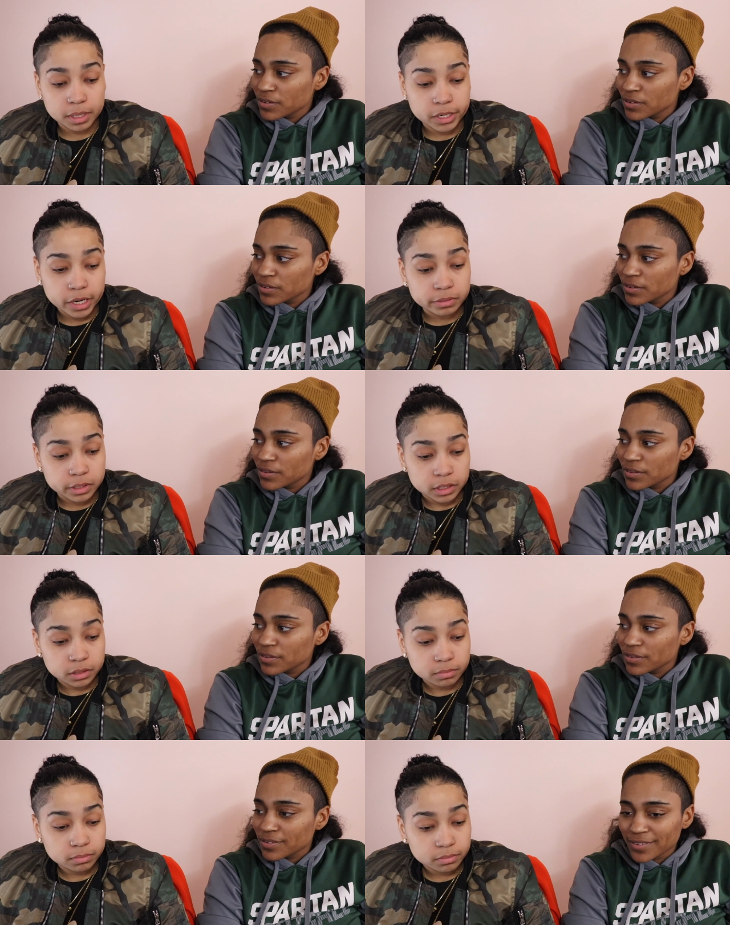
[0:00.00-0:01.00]
Speaker 1: being
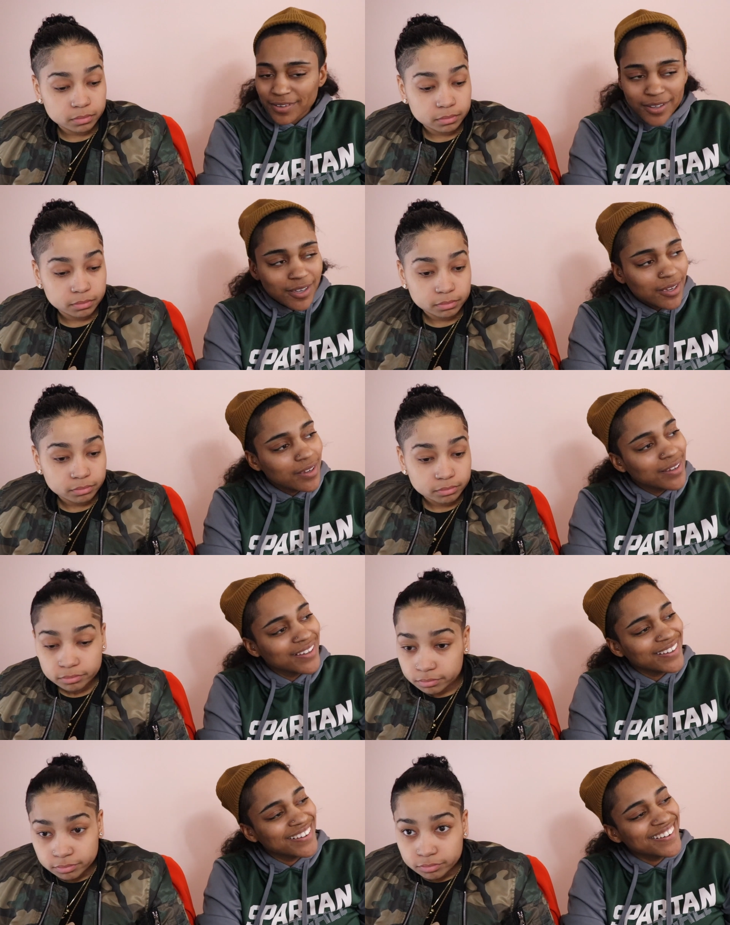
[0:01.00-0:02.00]
nosy.
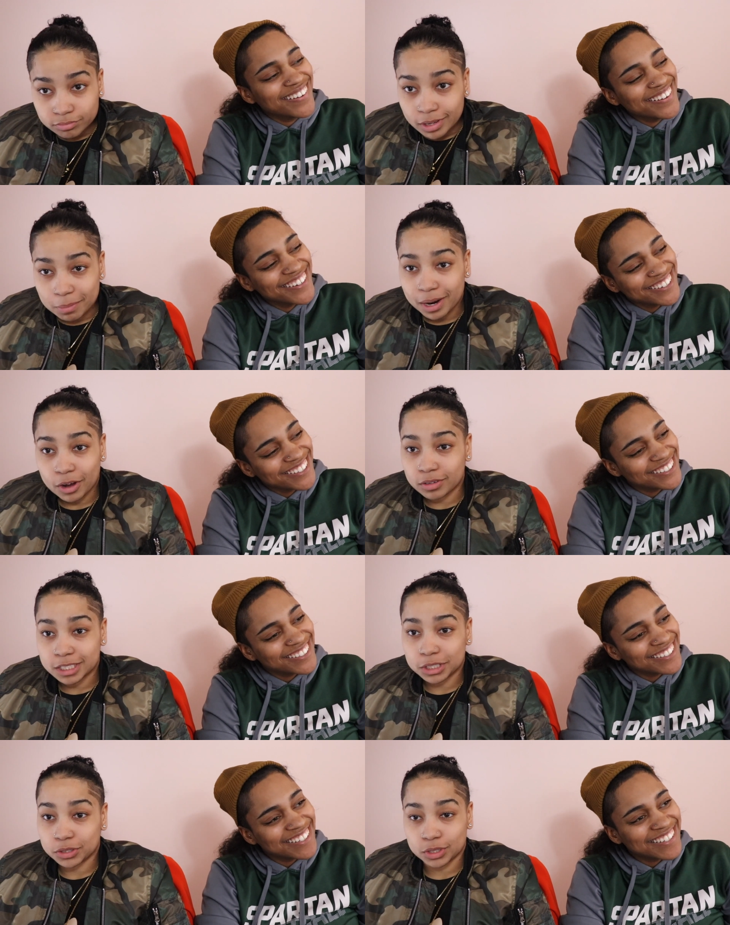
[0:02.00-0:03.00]
I'm not gonna
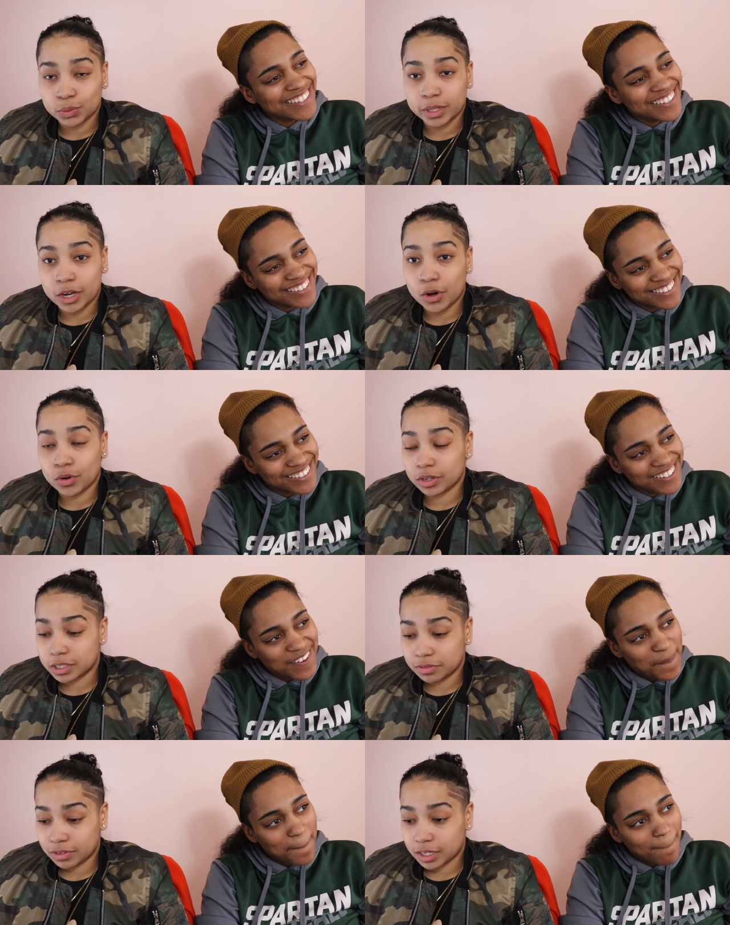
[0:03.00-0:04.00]
sit there and tweet, oh,
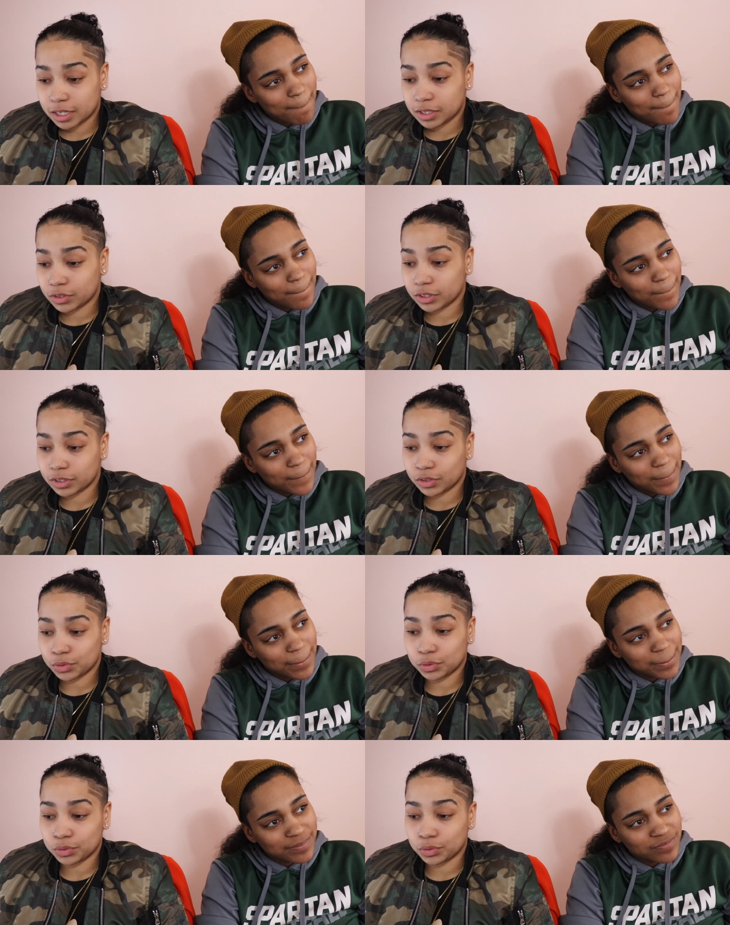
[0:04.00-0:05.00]
Chrissy fine, or
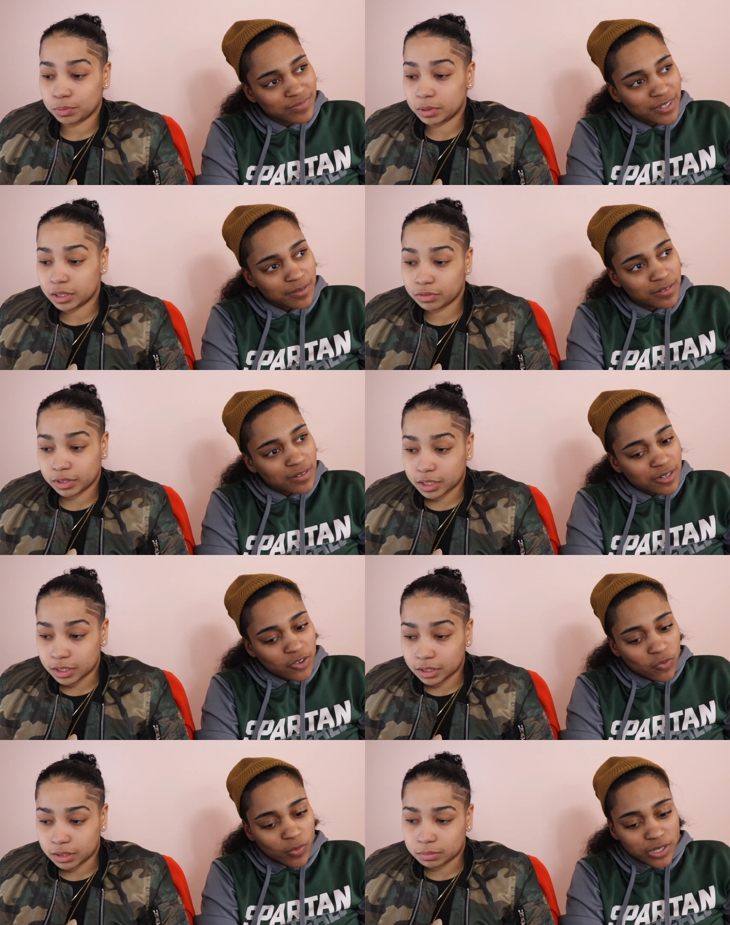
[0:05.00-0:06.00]
ooh, Mila
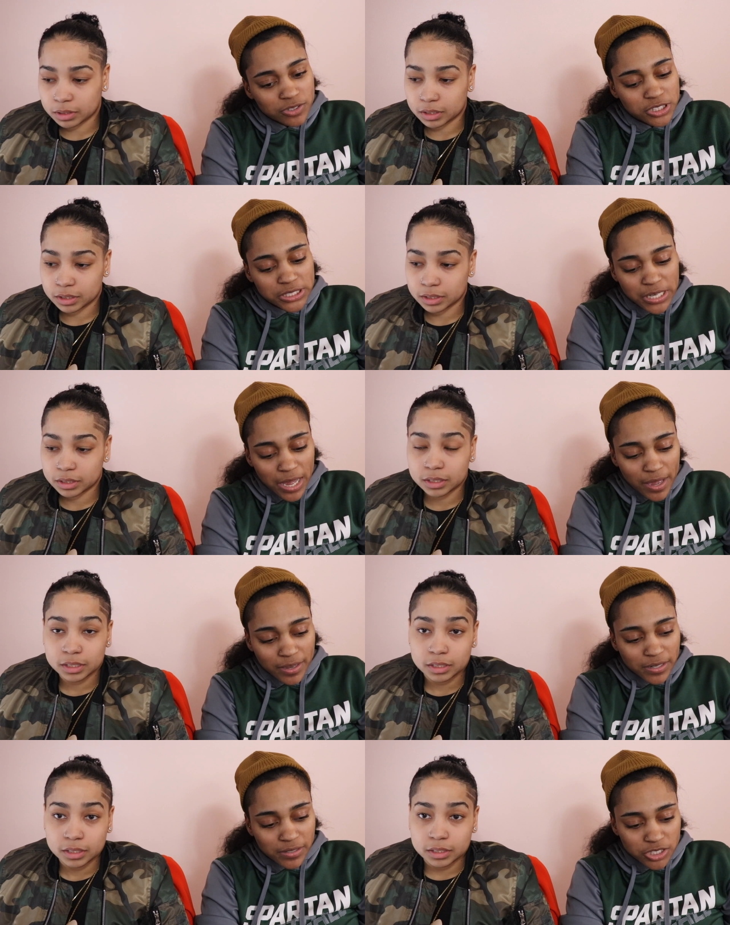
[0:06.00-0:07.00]
fine.
Speaker 2: Well, she
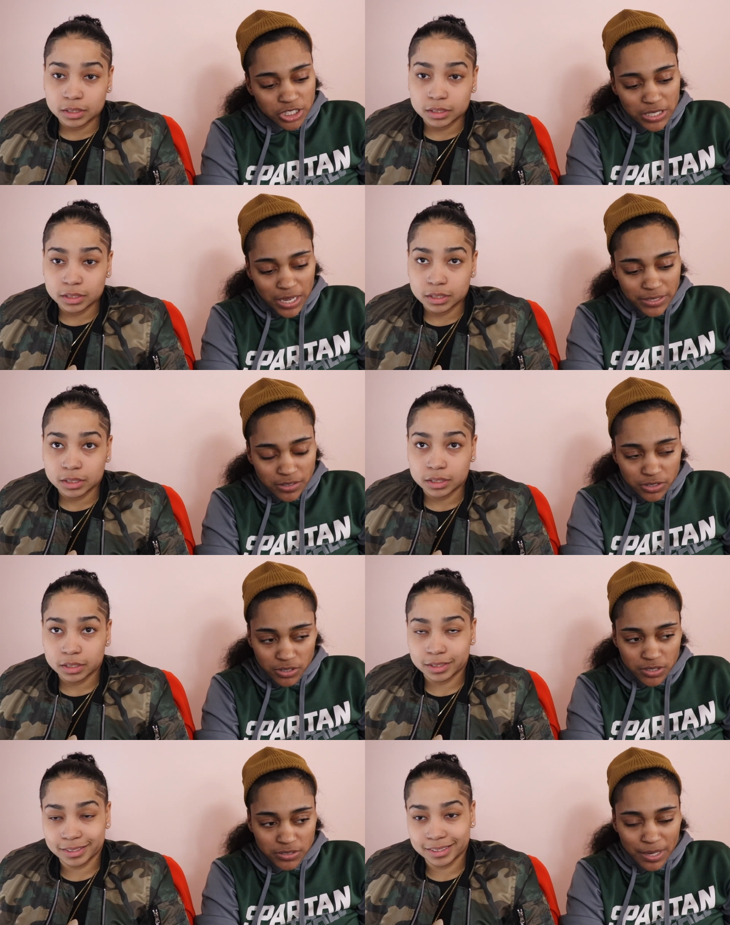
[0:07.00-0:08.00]
not, and she not either,
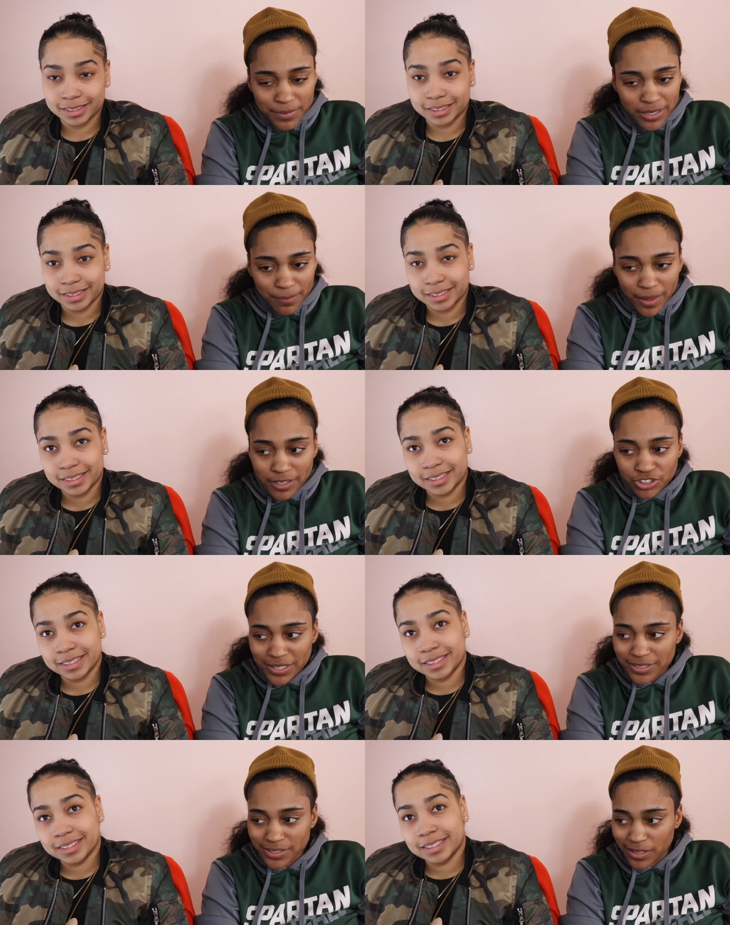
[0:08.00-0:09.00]
because I mean, I'm not
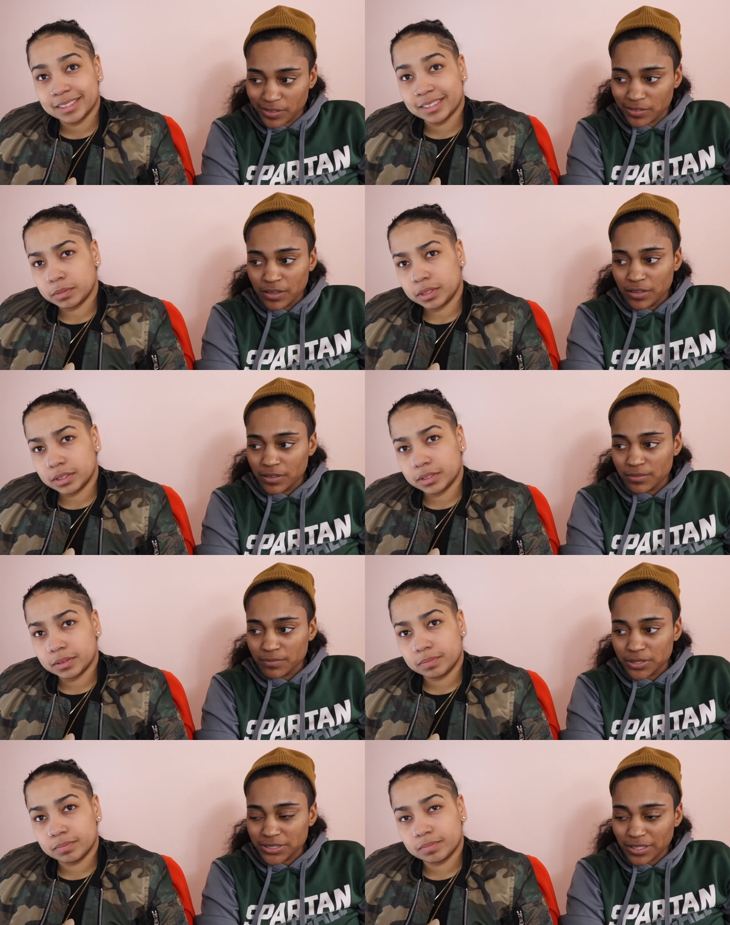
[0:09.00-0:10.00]
attracted to that. Me either.
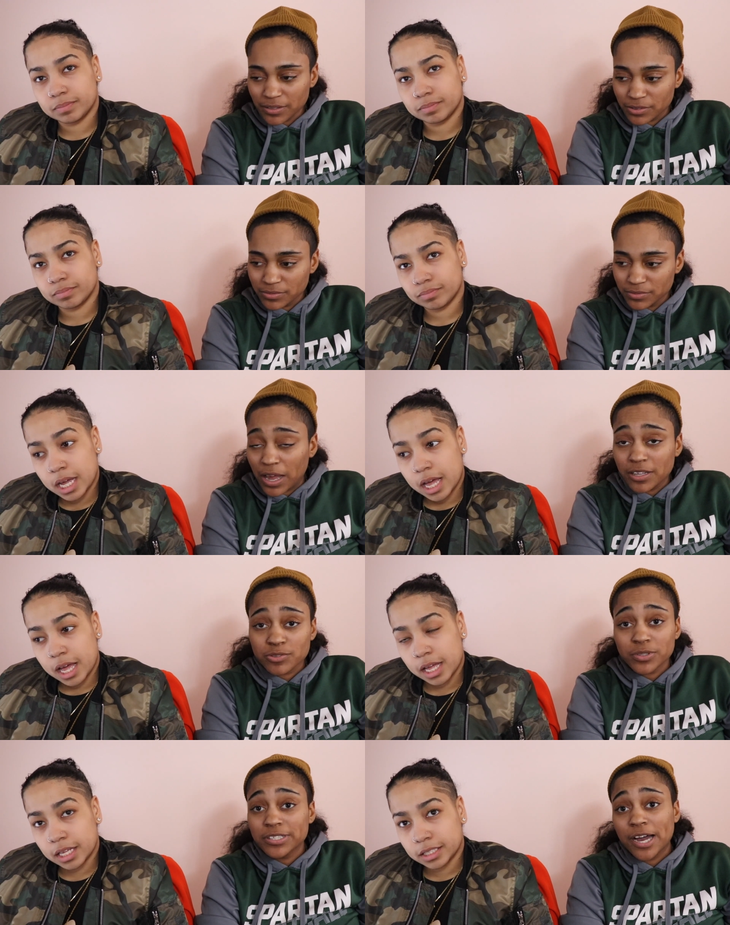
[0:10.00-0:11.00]
But still, I'll
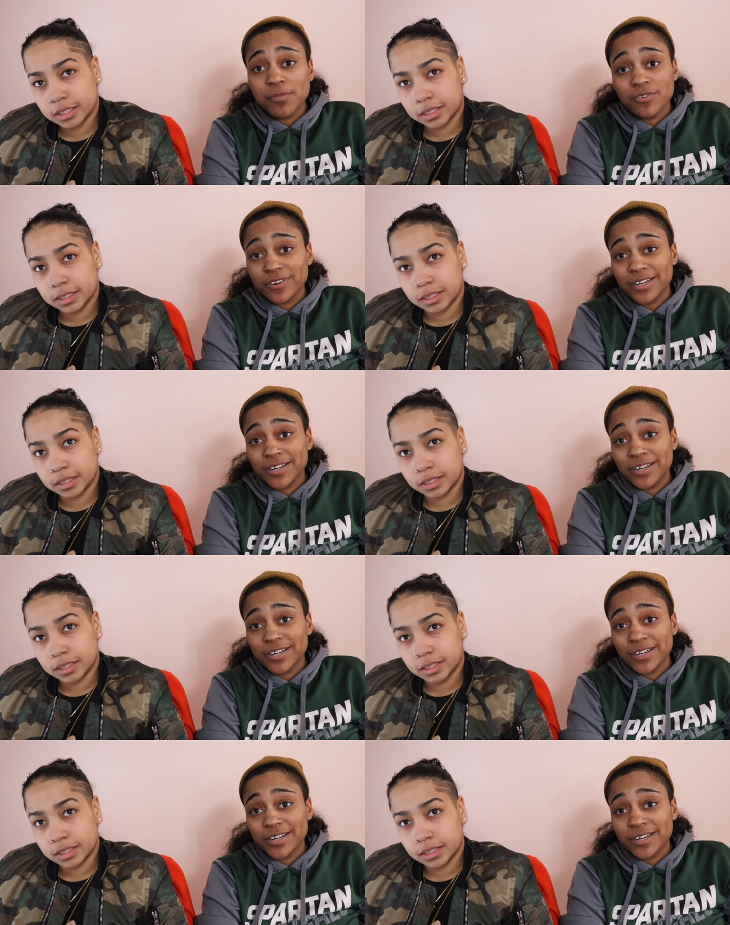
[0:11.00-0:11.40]
tweet Damo